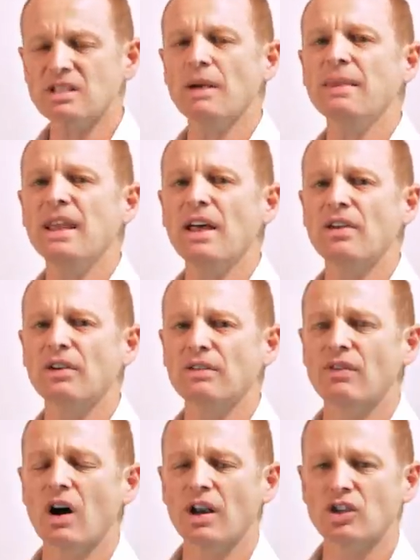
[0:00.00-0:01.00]
Some of the other
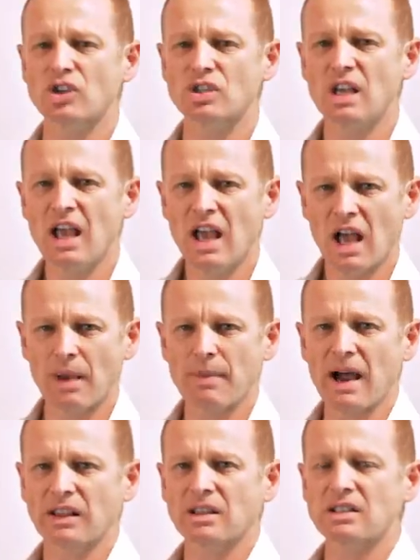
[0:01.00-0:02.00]
advantages
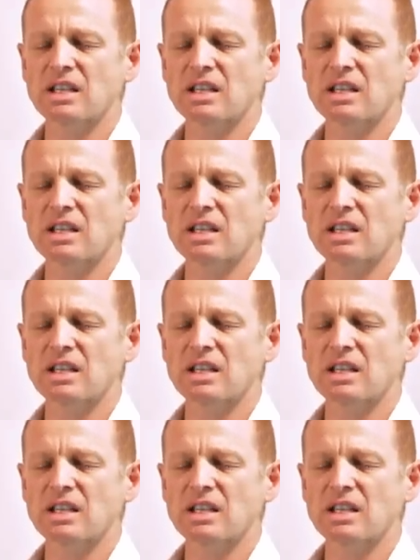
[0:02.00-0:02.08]
about